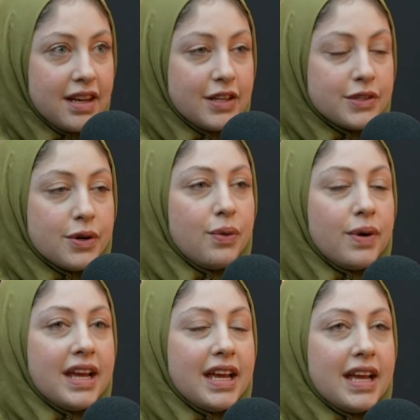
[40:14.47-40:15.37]
So
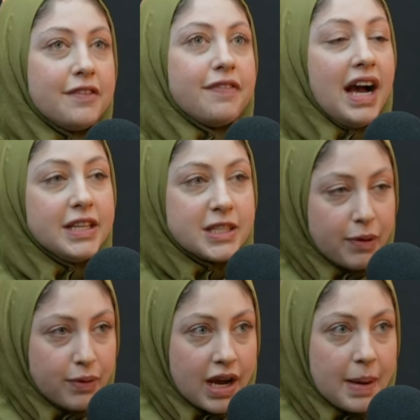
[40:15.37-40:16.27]
if I
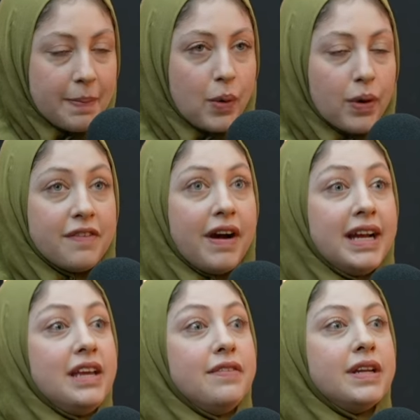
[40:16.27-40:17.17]
spoke up or if I
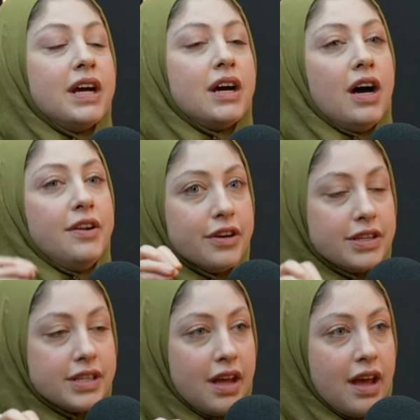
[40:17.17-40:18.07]
even
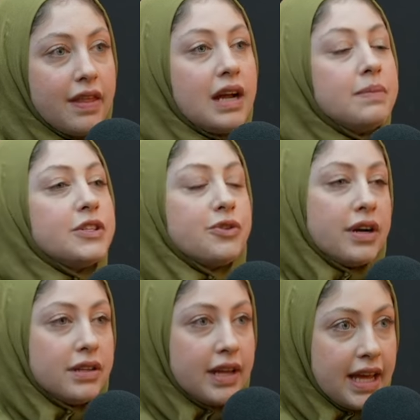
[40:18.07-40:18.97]
uttered that I'm
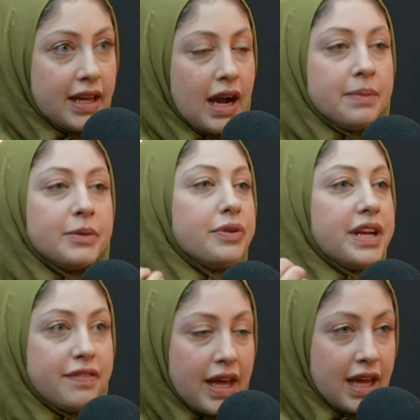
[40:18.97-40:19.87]
struggling, I'm
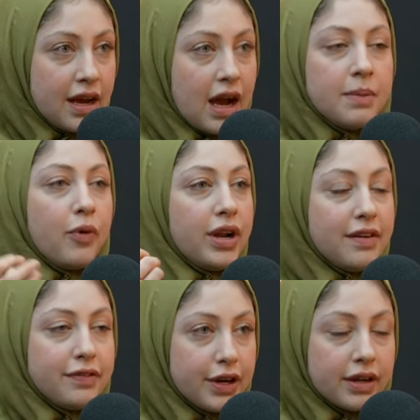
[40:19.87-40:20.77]
grieving, I'm
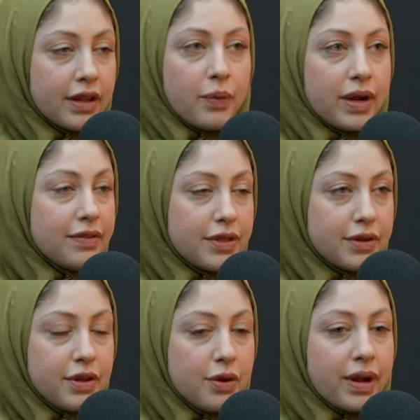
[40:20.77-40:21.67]
whatever, like whatever the,
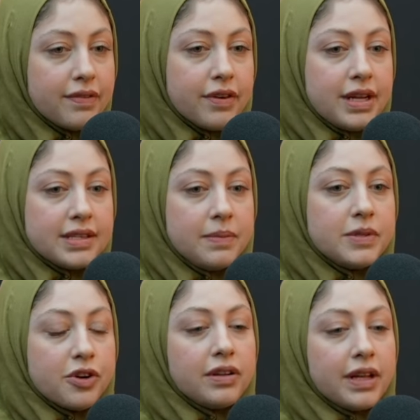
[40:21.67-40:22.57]
you know, whatever it is that I'm
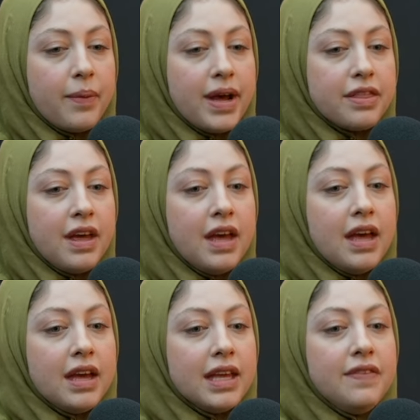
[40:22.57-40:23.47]
struggling with,
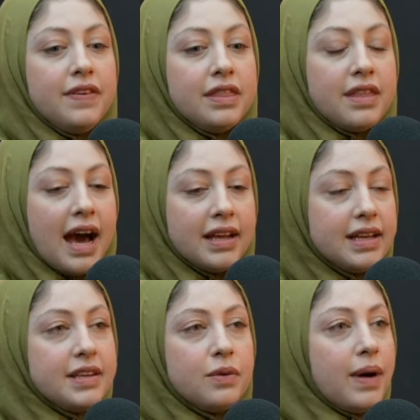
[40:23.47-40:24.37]
even that
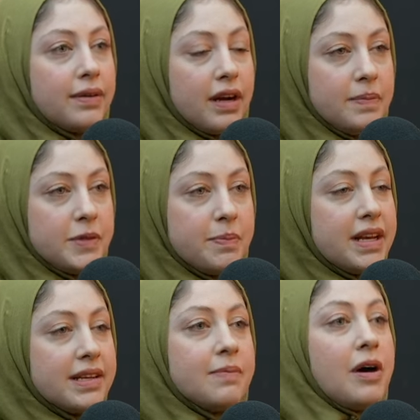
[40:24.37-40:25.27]
isn't welcomed
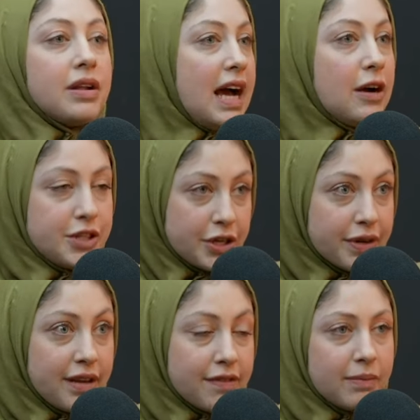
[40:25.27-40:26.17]
because I'm not allowed to
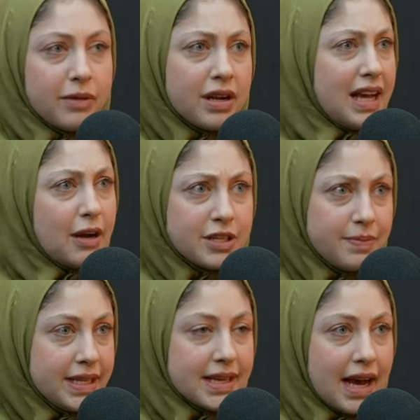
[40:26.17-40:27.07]
grieve. I'm not allowed to
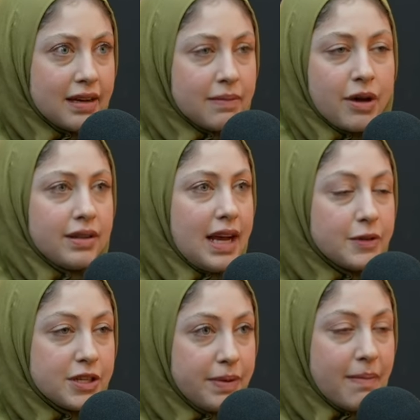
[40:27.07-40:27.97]
be sad. I'm not allowed
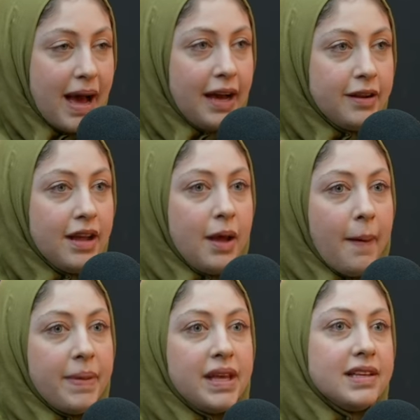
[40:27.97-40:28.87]
to be mad
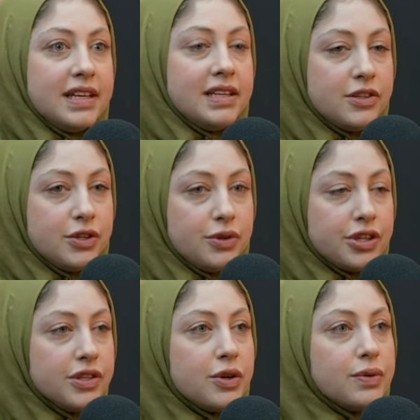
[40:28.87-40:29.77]
because the
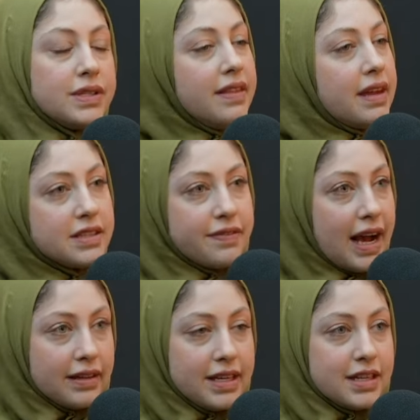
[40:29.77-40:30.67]
institutions don't see that as valid.